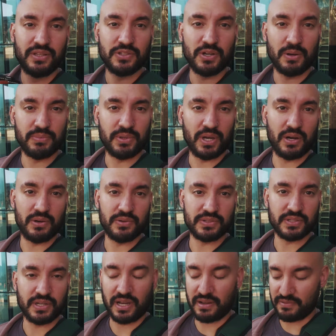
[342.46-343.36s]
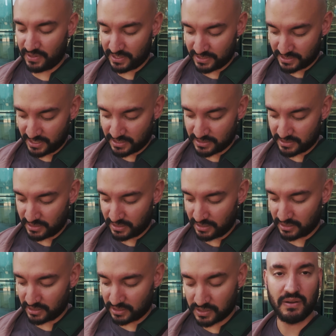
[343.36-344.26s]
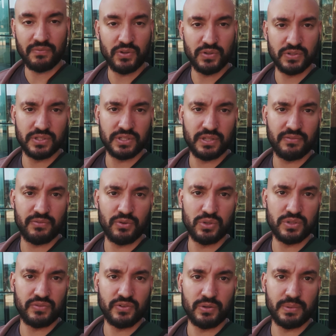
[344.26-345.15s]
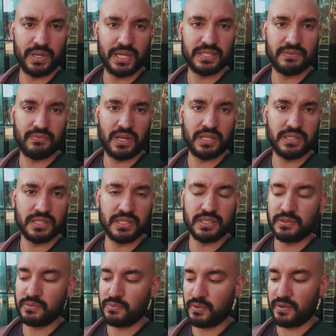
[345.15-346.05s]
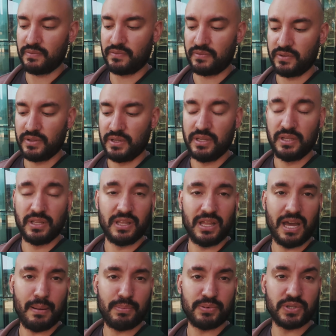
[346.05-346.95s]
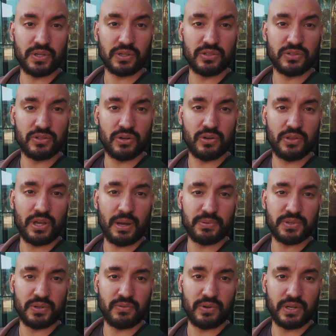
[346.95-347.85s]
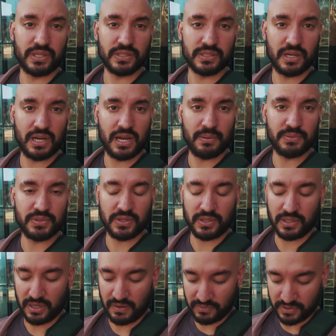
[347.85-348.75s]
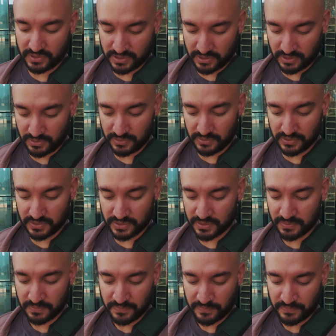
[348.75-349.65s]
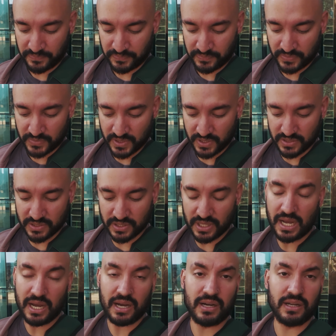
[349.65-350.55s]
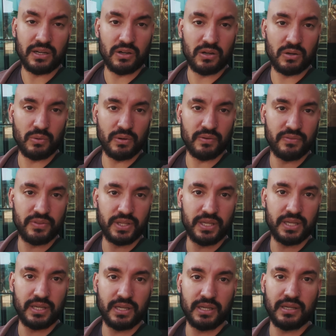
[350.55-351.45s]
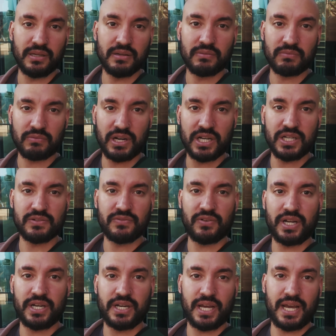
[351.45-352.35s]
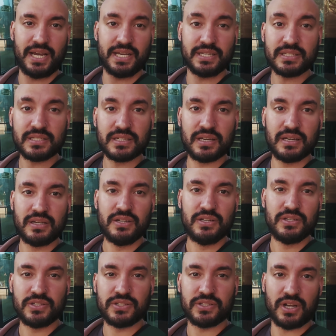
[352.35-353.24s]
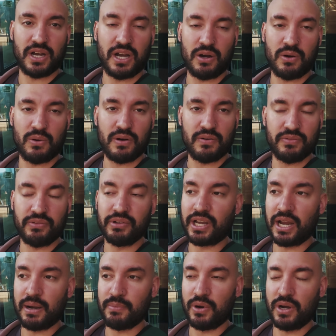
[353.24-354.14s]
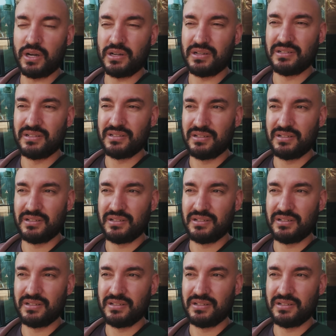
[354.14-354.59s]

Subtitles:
Top dials are like fantastic. I love using the Fujifilm native lenses with aperture control. The aperture rings are absolutely lovely to use. So that, along with the rangefinder-esque style of the camera,